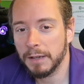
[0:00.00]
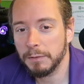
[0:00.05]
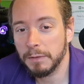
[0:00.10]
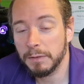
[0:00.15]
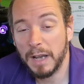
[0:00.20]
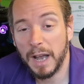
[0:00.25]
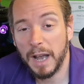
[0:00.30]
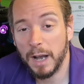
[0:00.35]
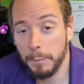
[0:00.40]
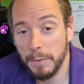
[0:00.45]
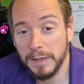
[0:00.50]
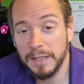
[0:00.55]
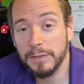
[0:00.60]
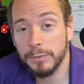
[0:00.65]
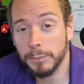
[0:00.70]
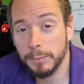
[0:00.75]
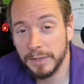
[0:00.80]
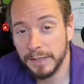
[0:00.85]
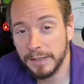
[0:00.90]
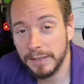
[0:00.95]
How many of
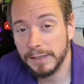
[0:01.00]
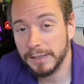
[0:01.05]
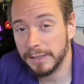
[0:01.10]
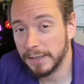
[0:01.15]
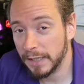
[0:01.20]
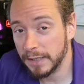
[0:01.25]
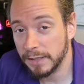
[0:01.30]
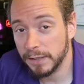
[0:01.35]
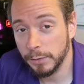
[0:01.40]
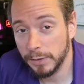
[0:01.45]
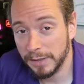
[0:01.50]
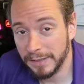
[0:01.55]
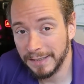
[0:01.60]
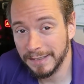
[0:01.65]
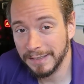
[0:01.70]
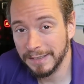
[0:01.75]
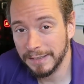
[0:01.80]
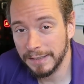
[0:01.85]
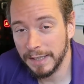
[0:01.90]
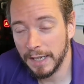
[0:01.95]
them did you stick to? This
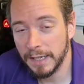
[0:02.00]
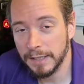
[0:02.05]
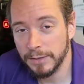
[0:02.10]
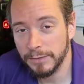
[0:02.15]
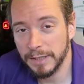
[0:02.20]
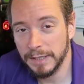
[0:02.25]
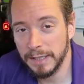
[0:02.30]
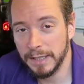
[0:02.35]
isn't kind of like,